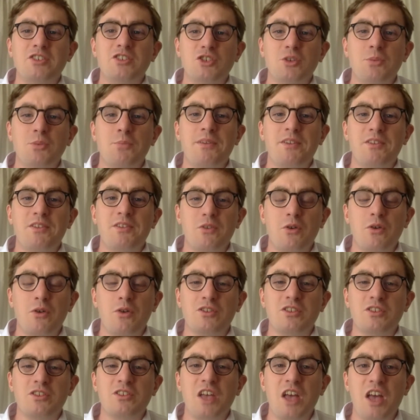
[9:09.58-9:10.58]
be
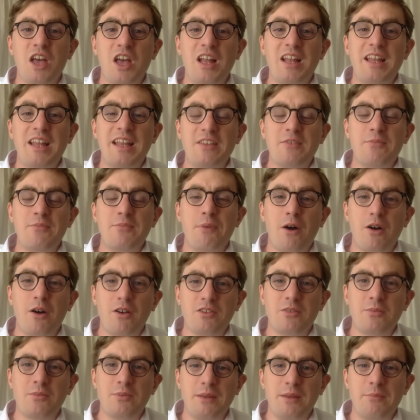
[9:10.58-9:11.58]
sought as early as
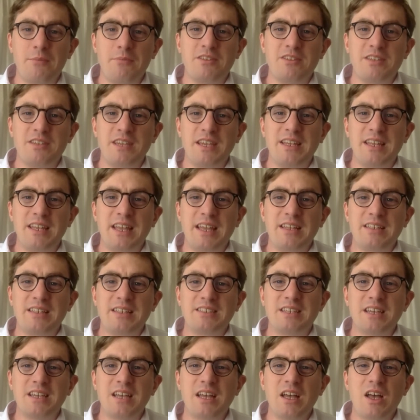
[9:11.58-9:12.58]
possible in
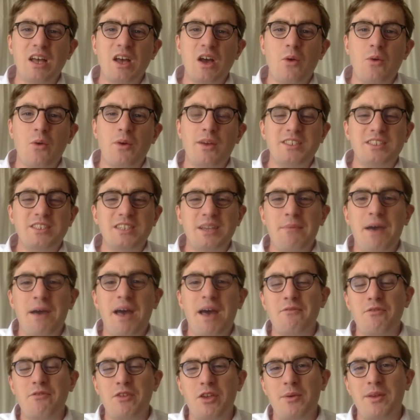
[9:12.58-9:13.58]
proceedings, which in
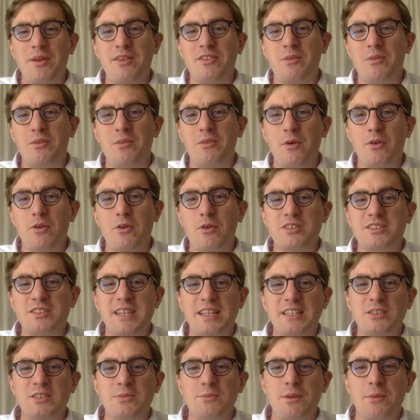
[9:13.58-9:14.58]
my view is the most
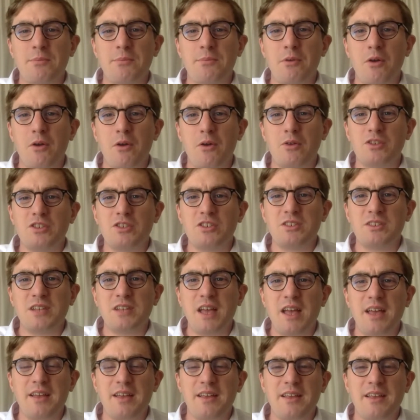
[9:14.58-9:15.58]
sensible approach.
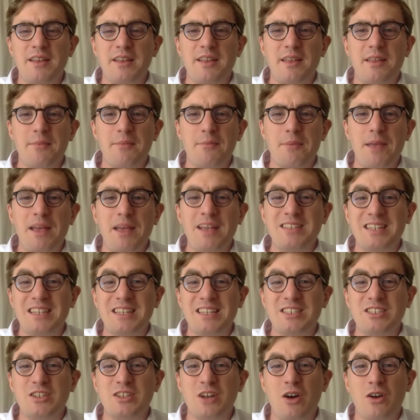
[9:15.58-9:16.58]
Basically
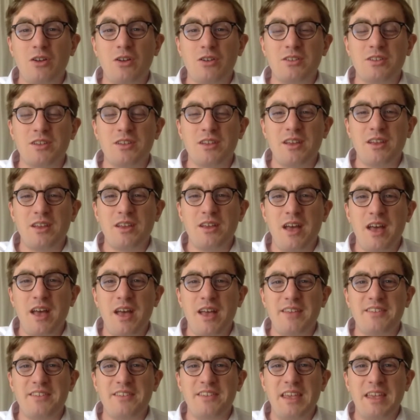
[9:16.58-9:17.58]
start
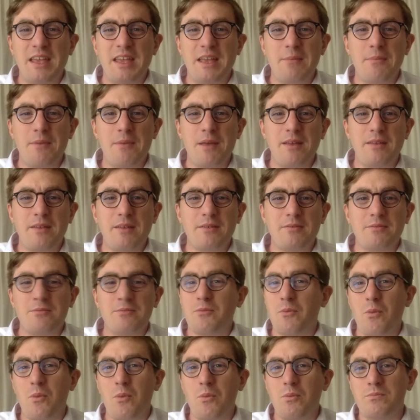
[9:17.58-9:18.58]
seeking
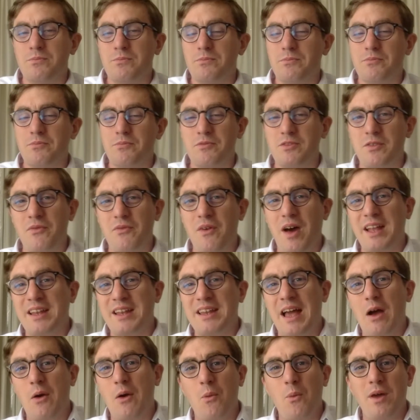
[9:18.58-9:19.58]
to find
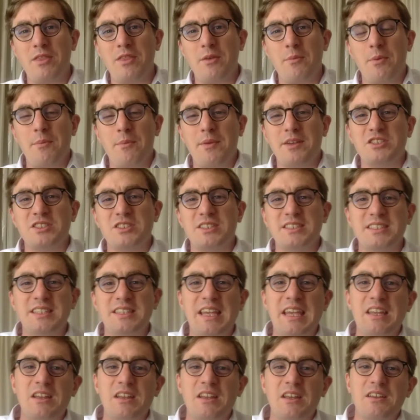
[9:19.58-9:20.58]
out whether permission is
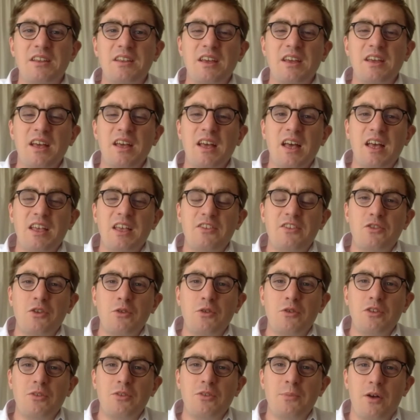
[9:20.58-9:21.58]
needed as
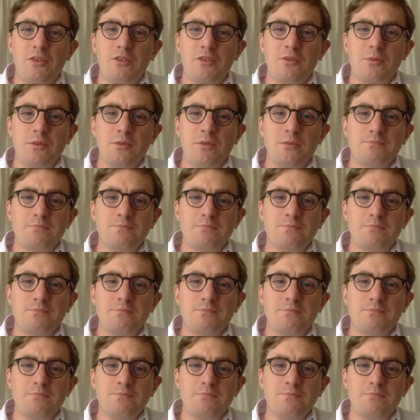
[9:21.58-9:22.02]
soon as possible.